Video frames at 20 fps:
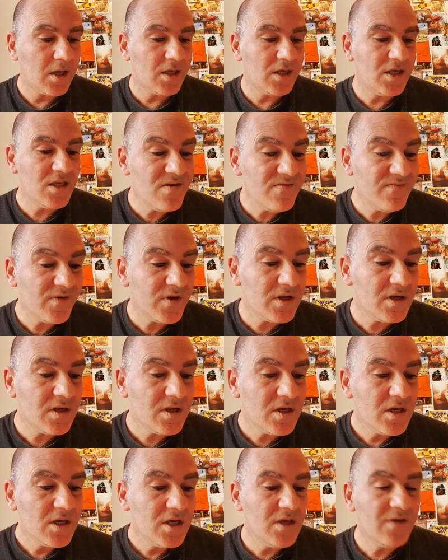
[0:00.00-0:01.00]
Even
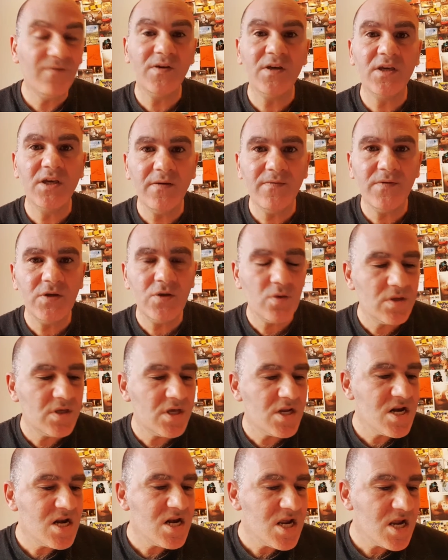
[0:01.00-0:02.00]
if he gives you the
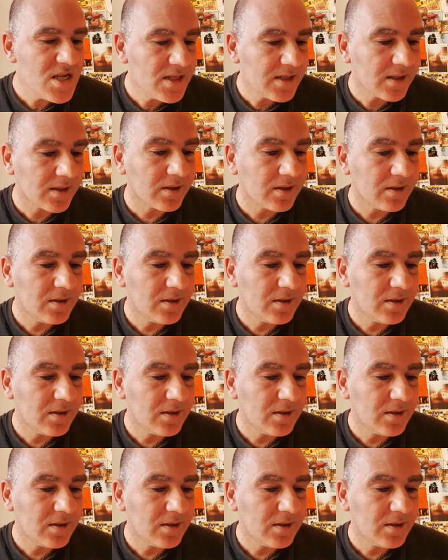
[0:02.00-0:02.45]
needle,